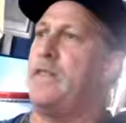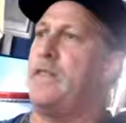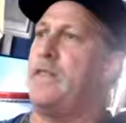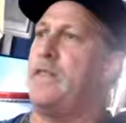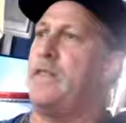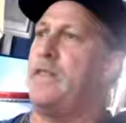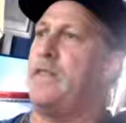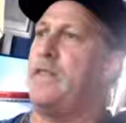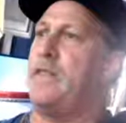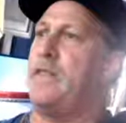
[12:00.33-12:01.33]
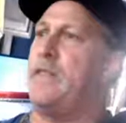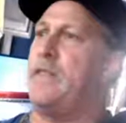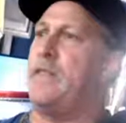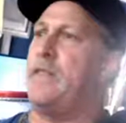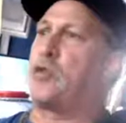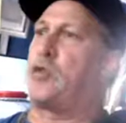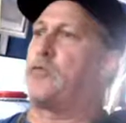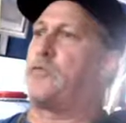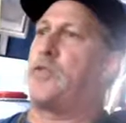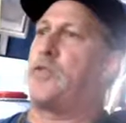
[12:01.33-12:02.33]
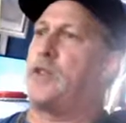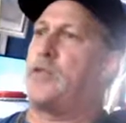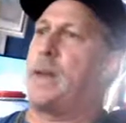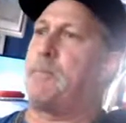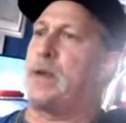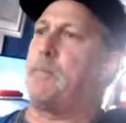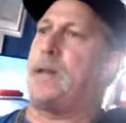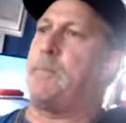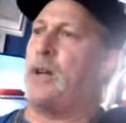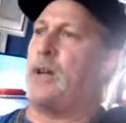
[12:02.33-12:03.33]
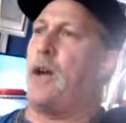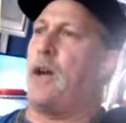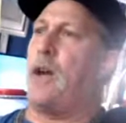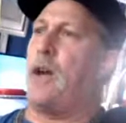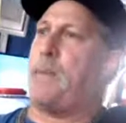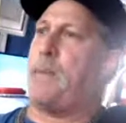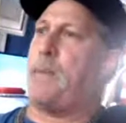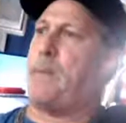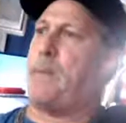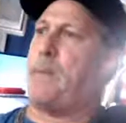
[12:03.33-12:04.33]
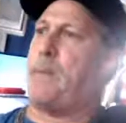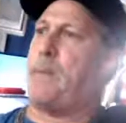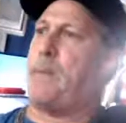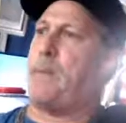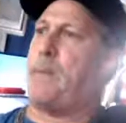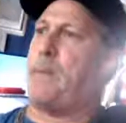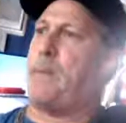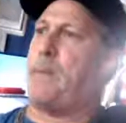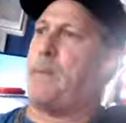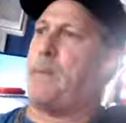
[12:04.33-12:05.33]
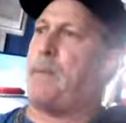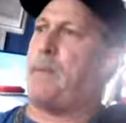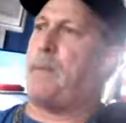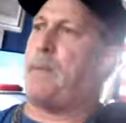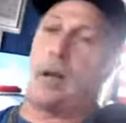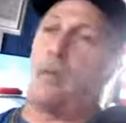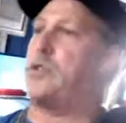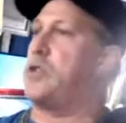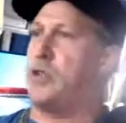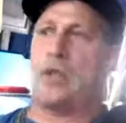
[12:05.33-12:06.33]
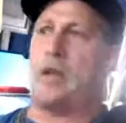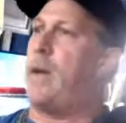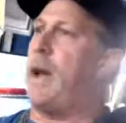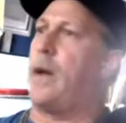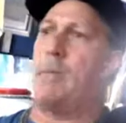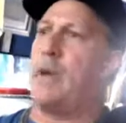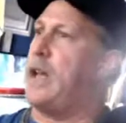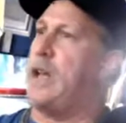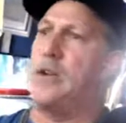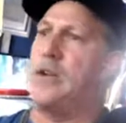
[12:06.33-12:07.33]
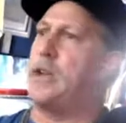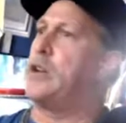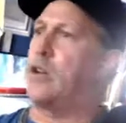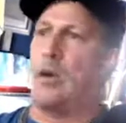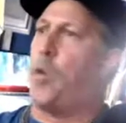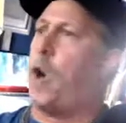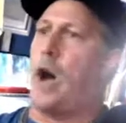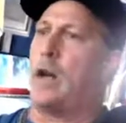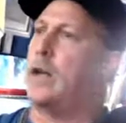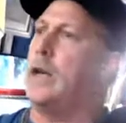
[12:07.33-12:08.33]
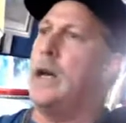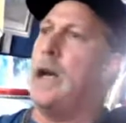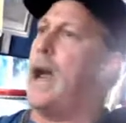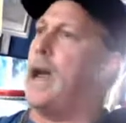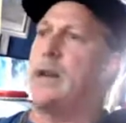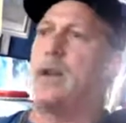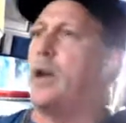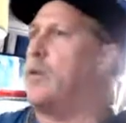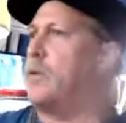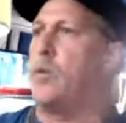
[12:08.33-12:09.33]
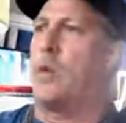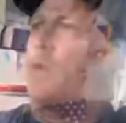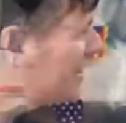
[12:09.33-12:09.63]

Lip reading: doing this. They bring people out and they pay them $50, $100 and say, listen, I want you to just come out. I'm going to heal you. You're going to walk. And, you're wearing a wheelchair.